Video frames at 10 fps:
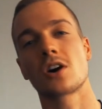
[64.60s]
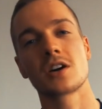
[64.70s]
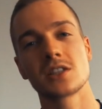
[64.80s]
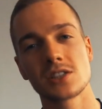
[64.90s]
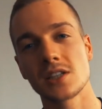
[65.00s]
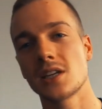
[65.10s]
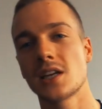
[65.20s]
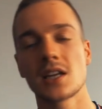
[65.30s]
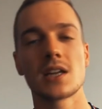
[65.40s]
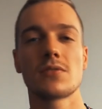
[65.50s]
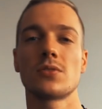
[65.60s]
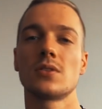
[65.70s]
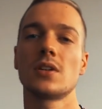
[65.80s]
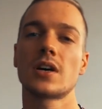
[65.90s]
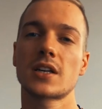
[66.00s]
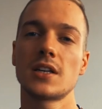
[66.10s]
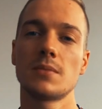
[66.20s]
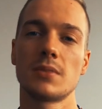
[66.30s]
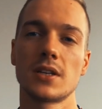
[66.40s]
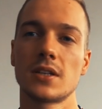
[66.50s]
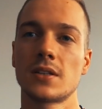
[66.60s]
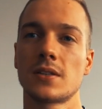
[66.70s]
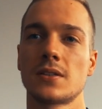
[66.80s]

carnitine in it if you're lucky, but